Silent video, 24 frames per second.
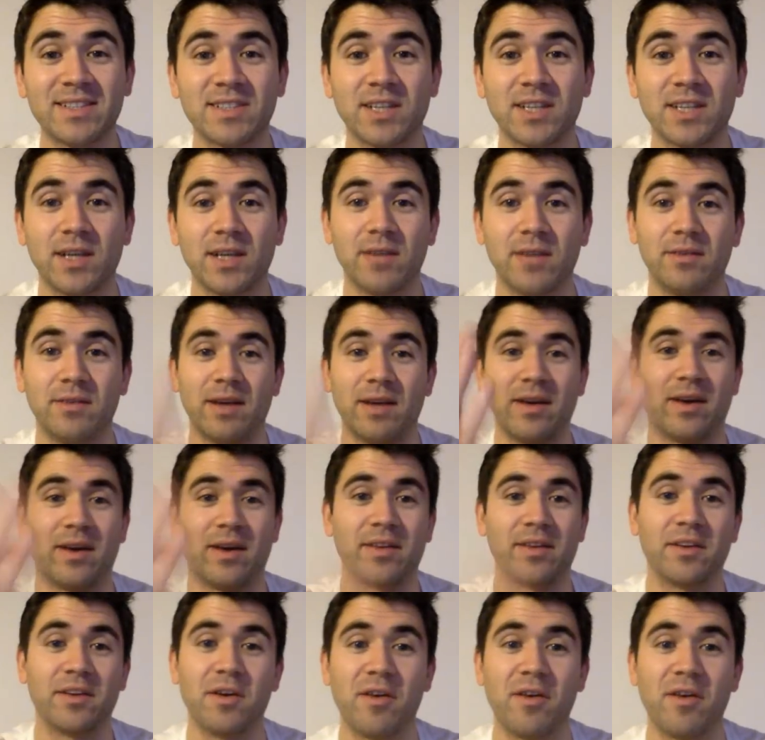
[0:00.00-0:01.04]
so I
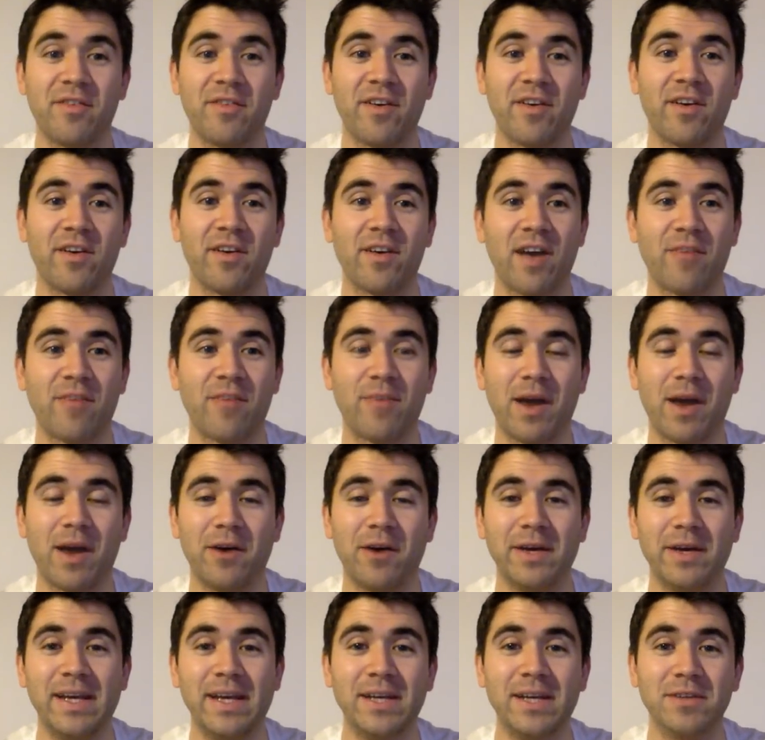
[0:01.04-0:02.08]
don't know if FPL
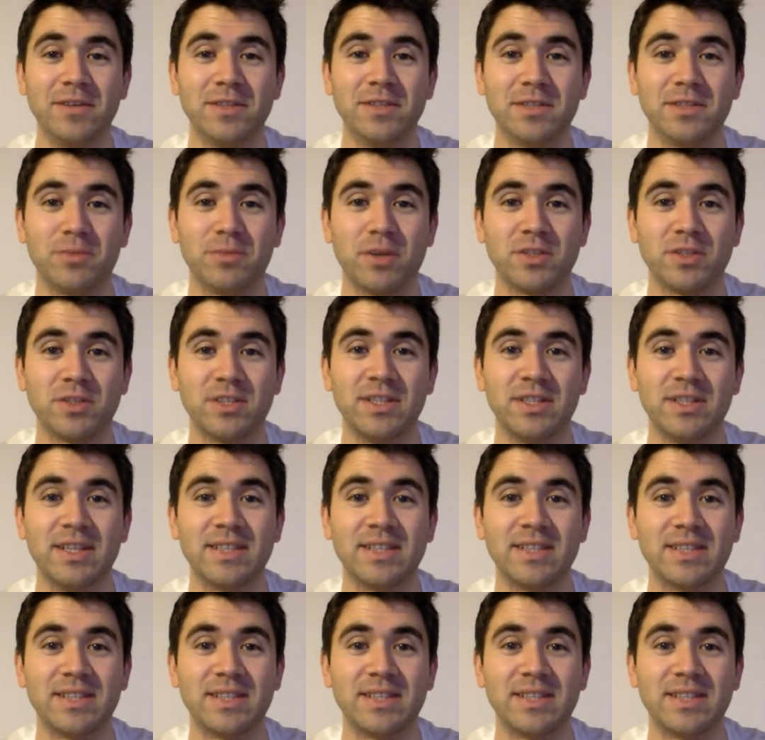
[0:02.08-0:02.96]
Eagles is watching this,